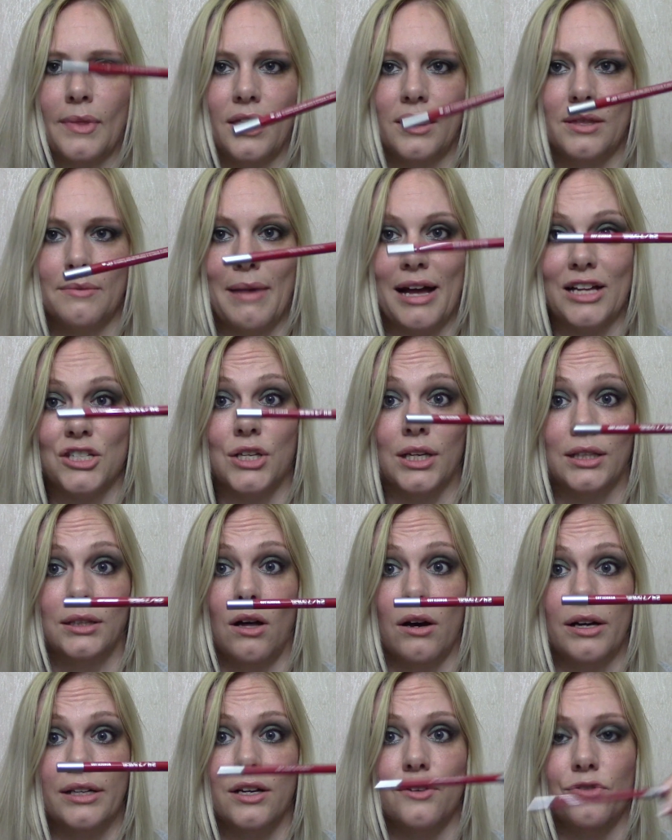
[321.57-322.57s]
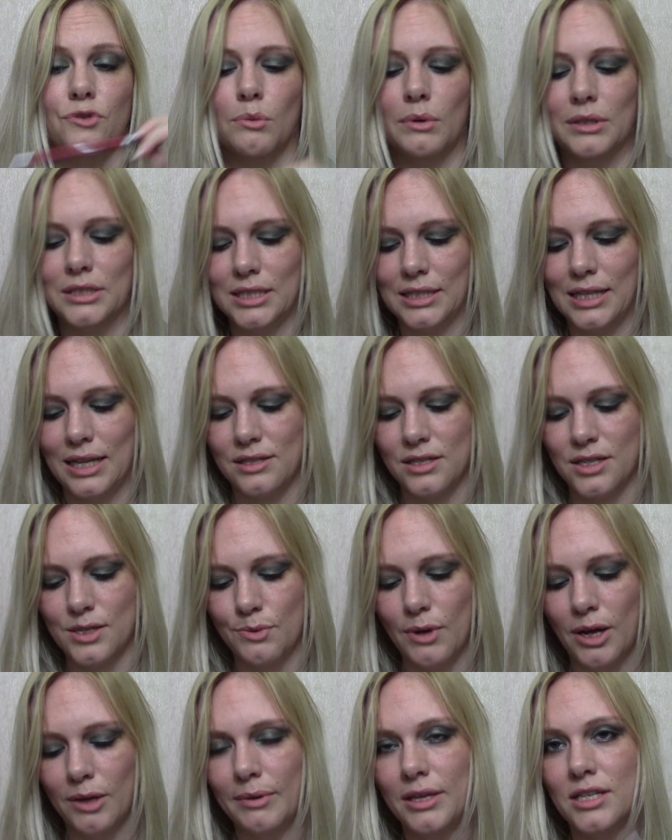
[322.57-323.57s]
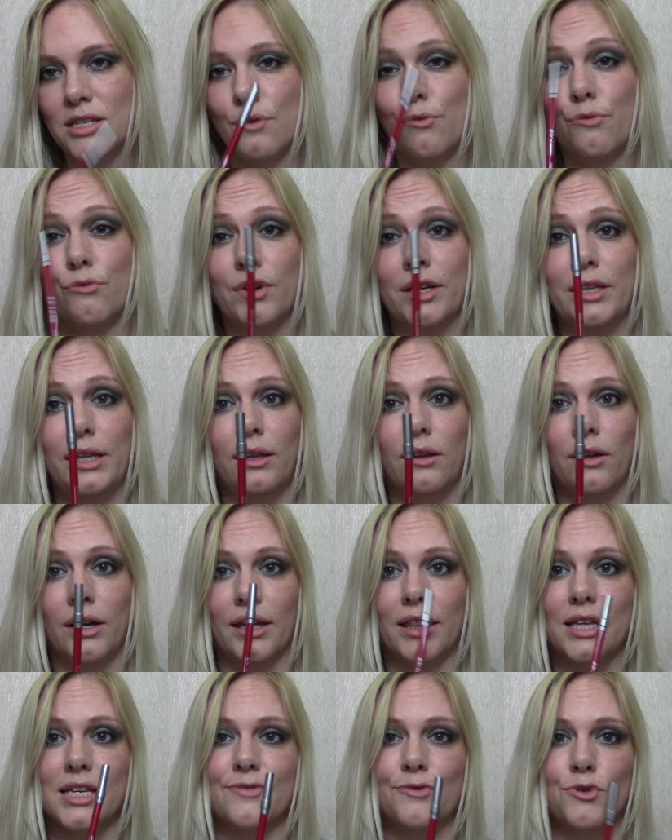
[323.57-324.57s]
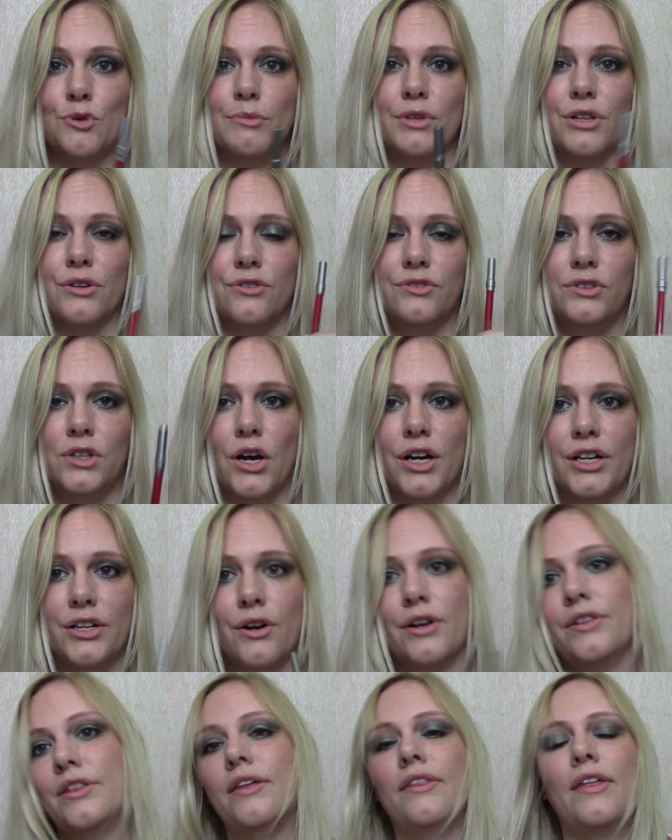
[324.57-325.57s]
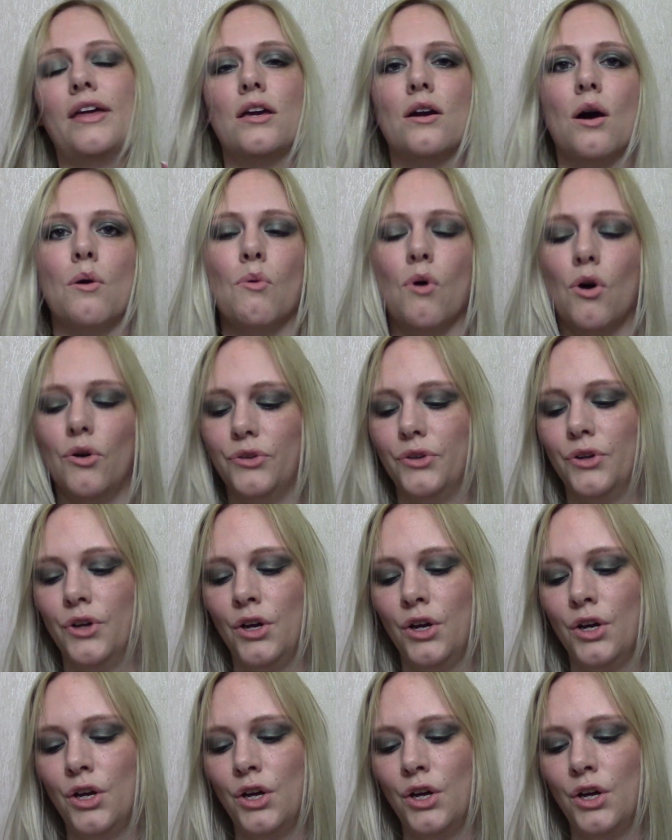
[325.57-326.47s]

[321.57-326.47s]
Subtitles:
the matching liner for Wonderland as well, because I really like this formula of liner. I think they go on